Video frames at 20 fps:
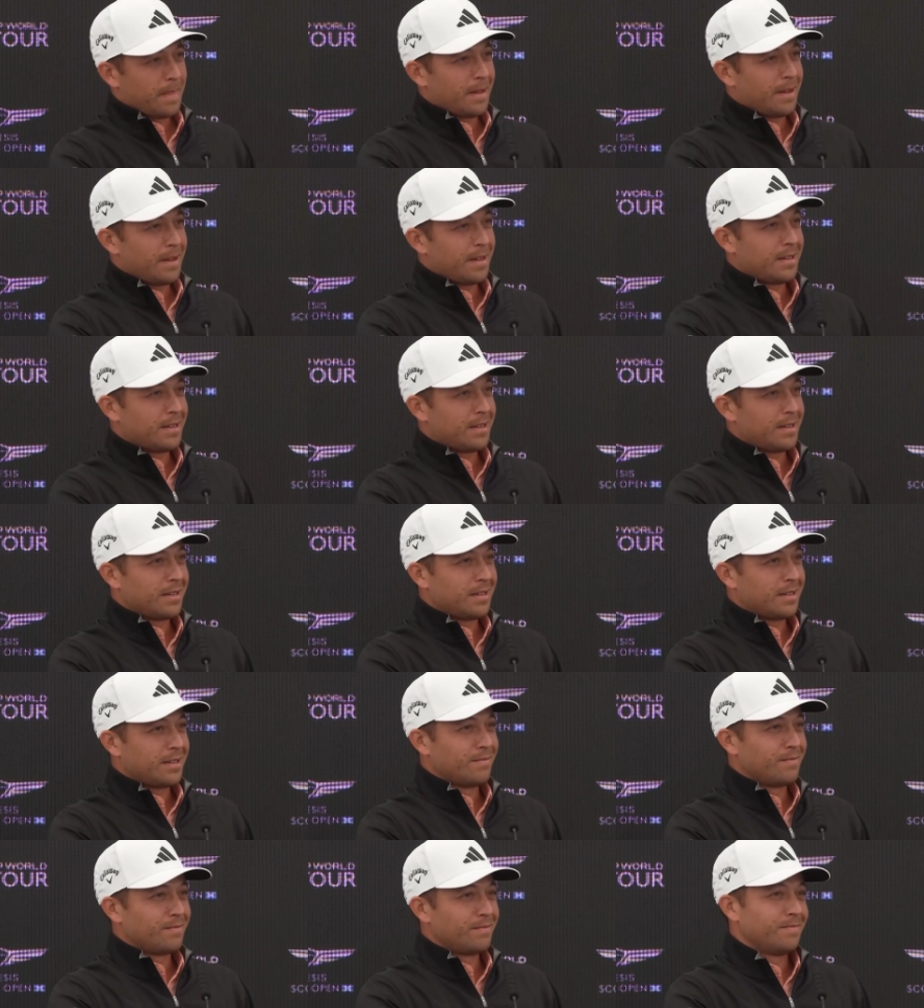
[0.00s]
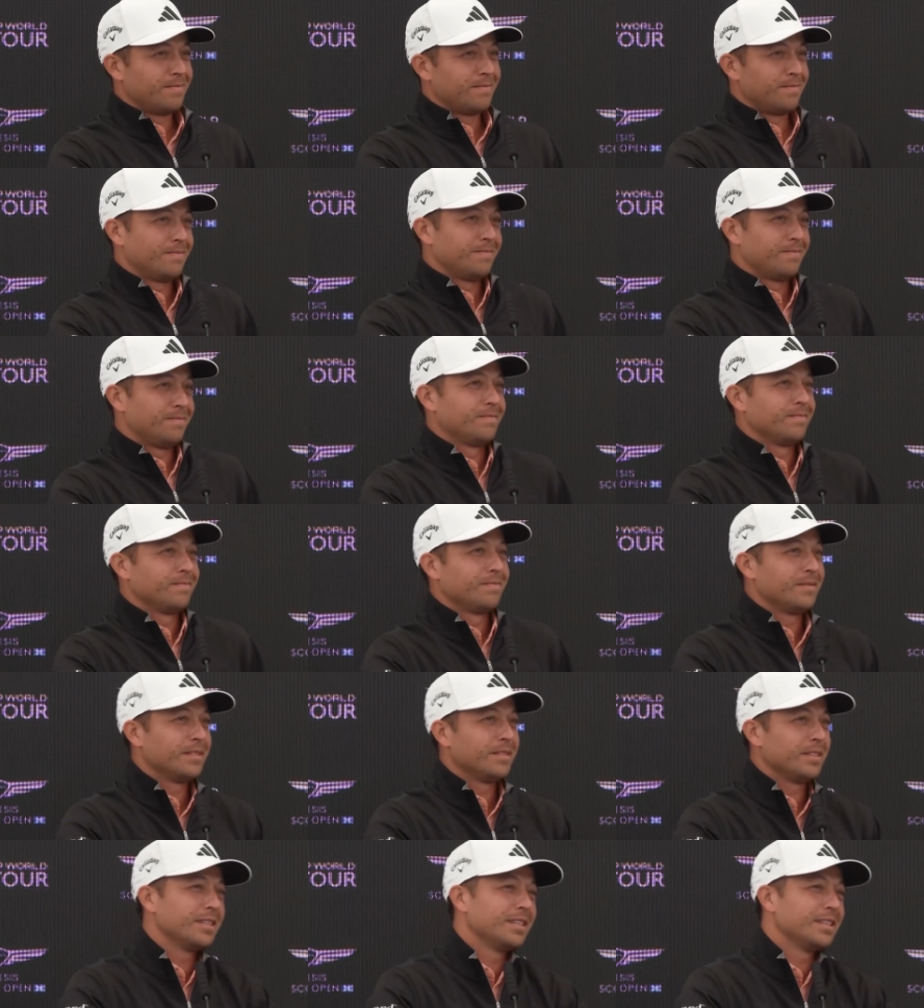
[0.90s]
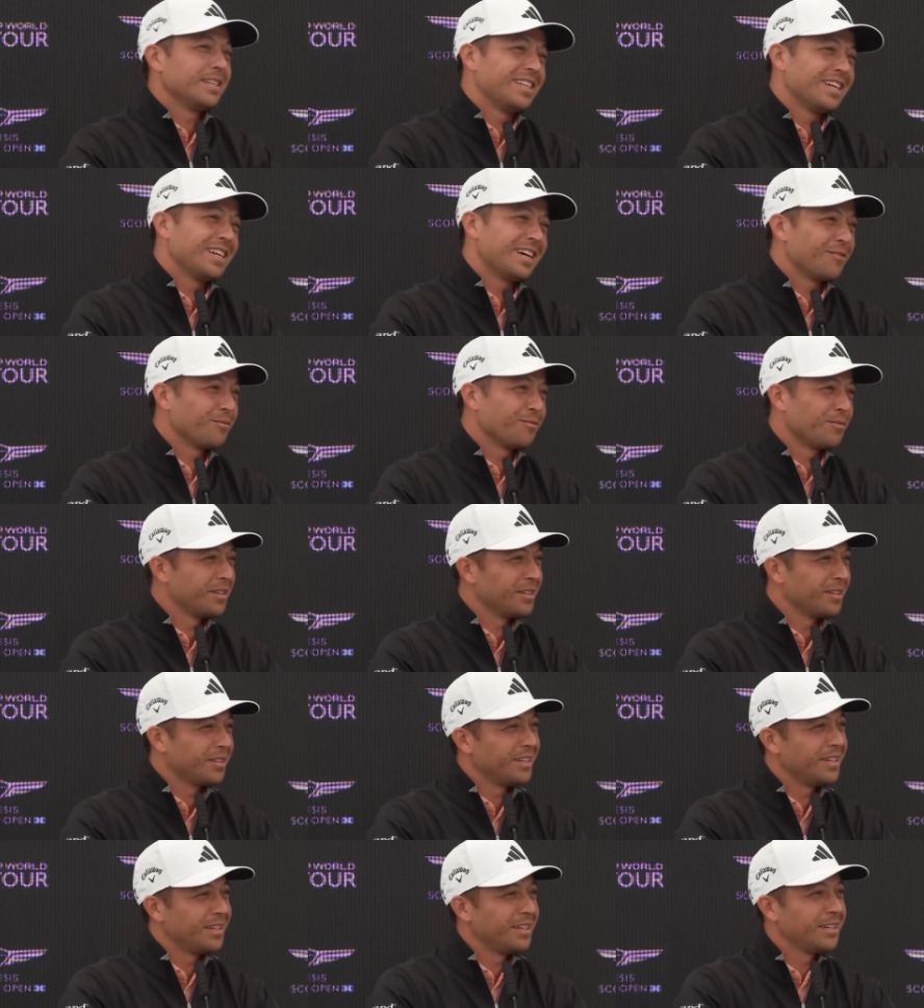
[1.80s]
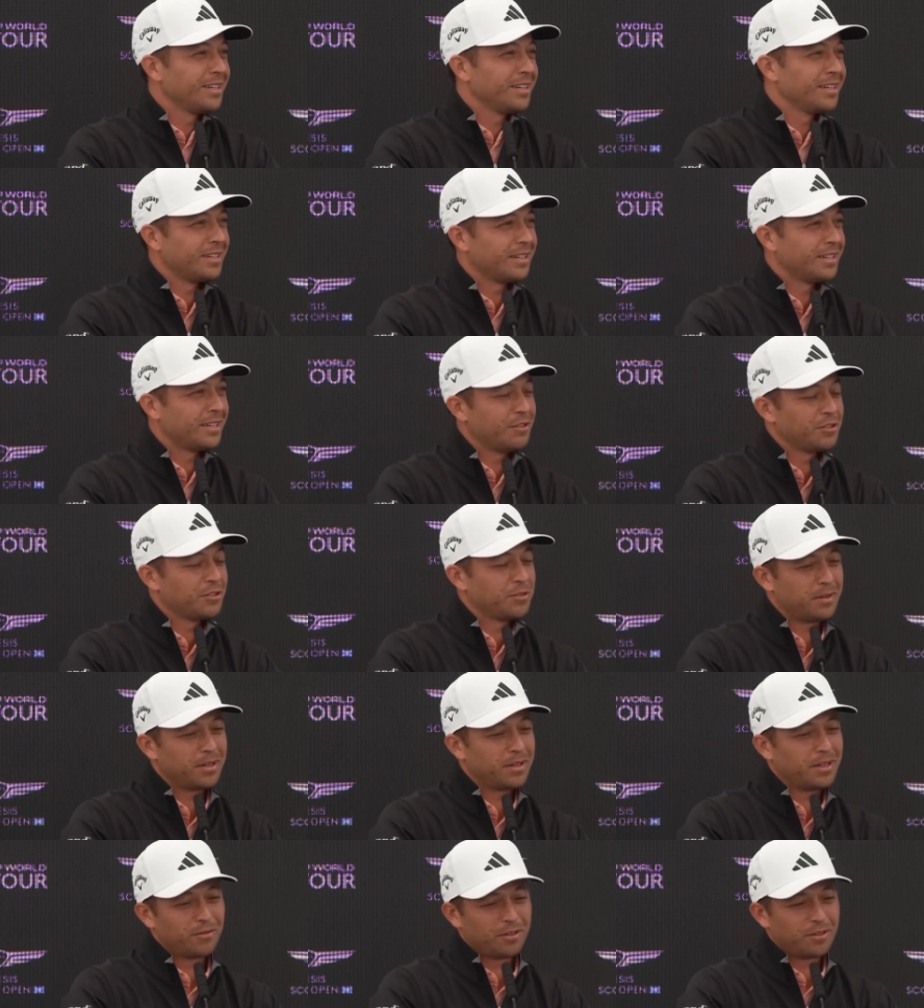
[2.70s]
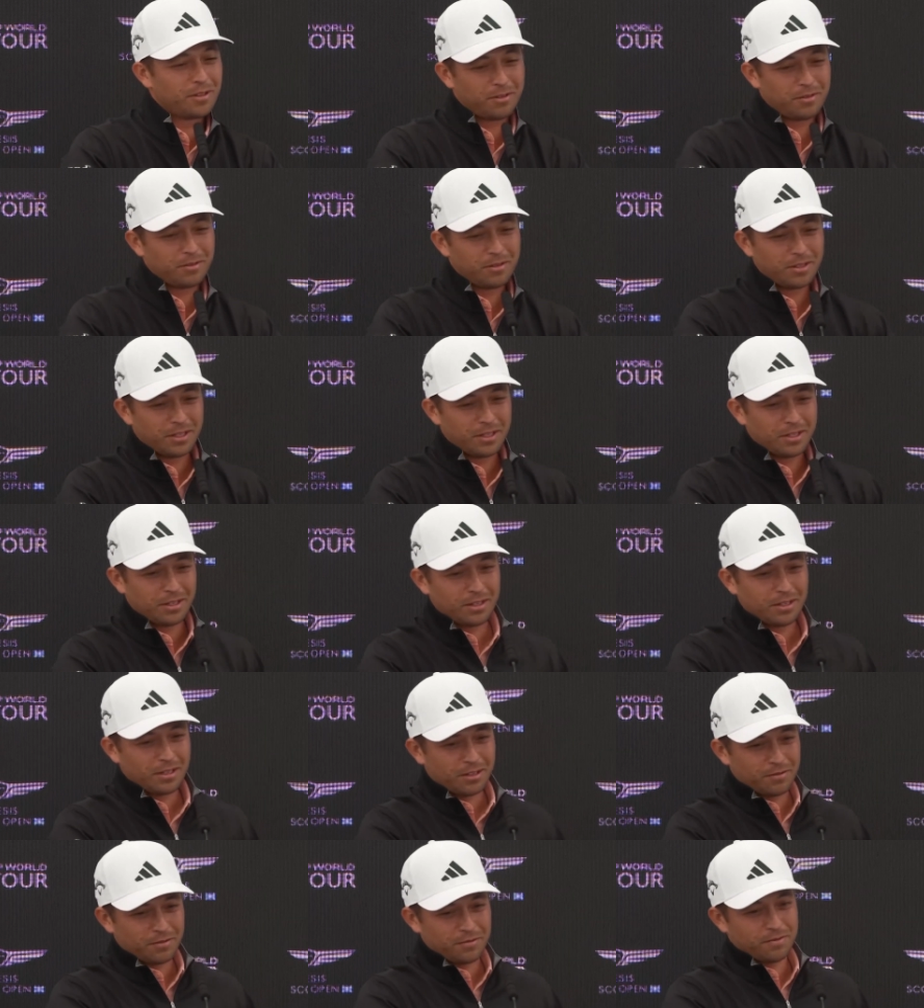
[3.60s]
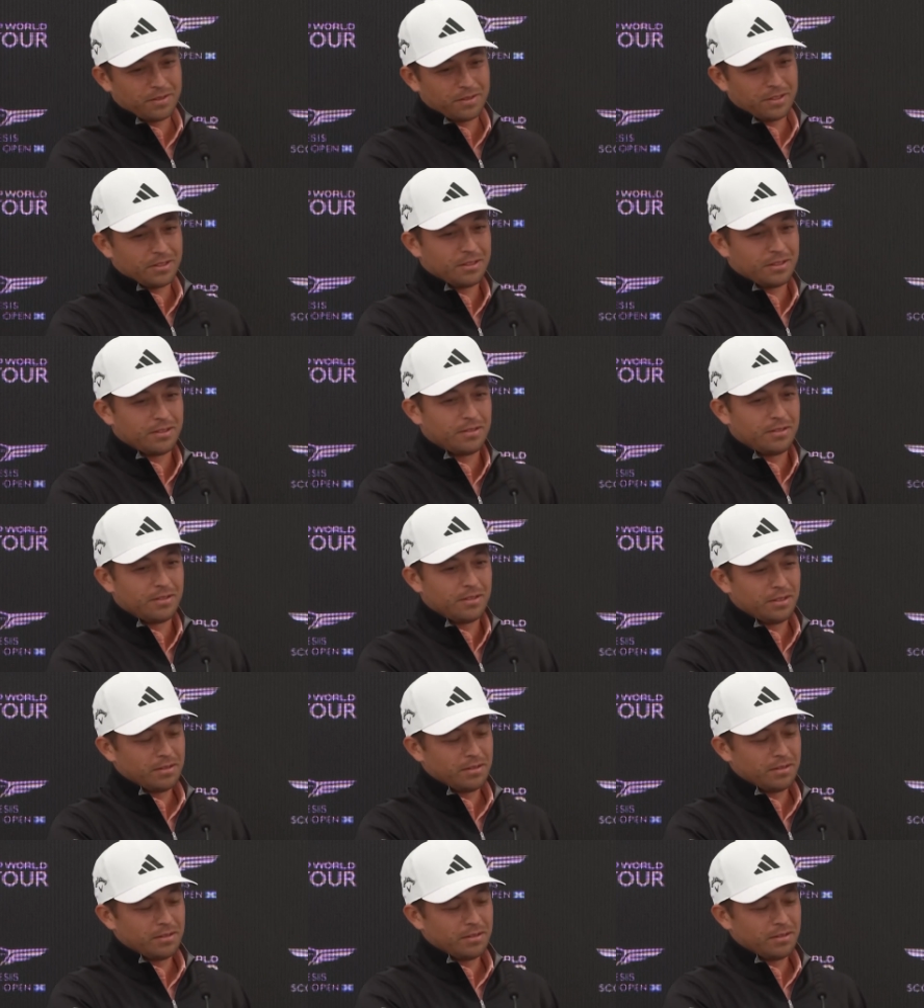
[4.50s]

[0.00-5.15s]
Um, not really. Uh, I was playing really, really good golf, uh,